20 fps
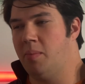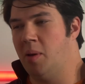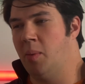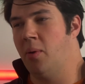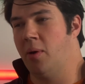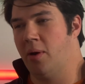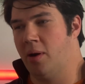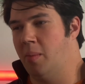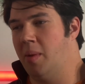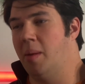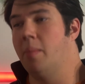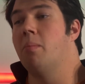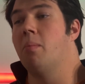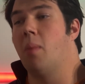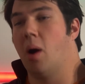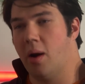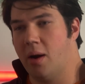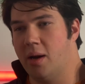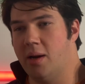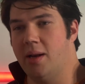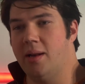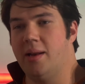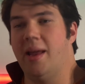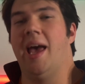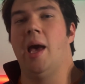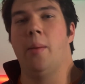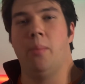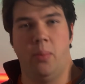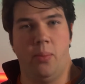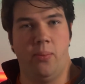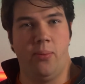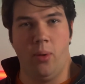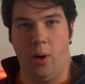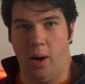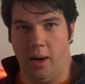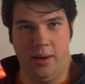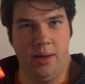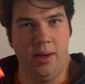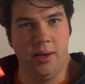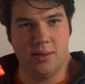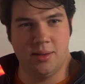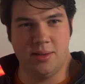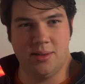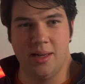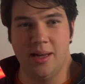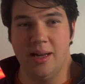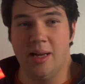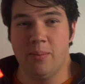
People are going to be marketed hemp products,